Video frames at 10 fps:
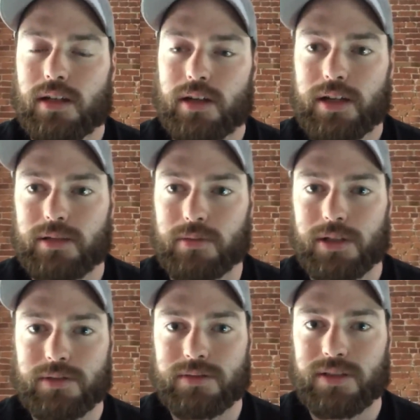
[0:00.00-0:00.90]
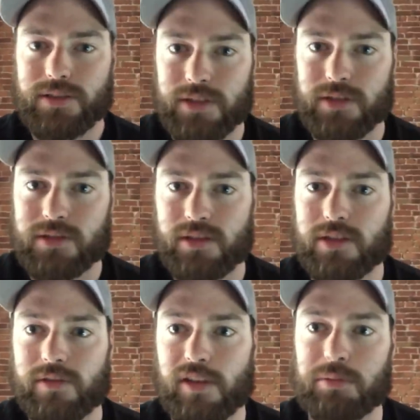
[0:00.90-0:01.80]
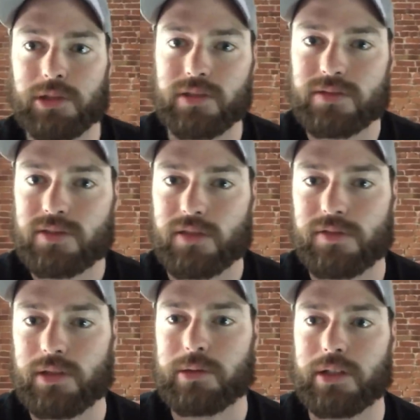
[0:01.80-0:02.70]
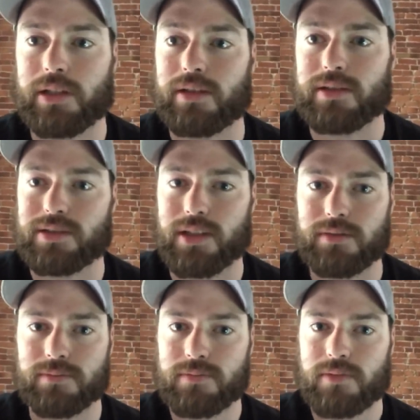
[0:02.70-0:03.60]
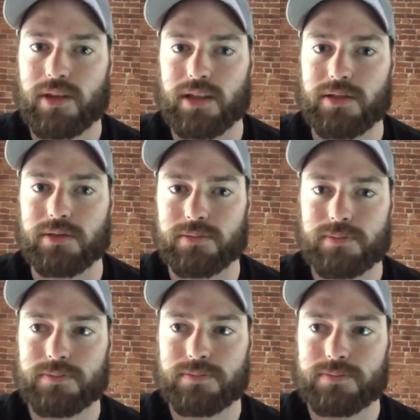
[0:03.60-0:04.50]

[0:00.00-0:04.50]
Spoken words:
All right, well, here's to November. Hopefully we can get this done. Thank you.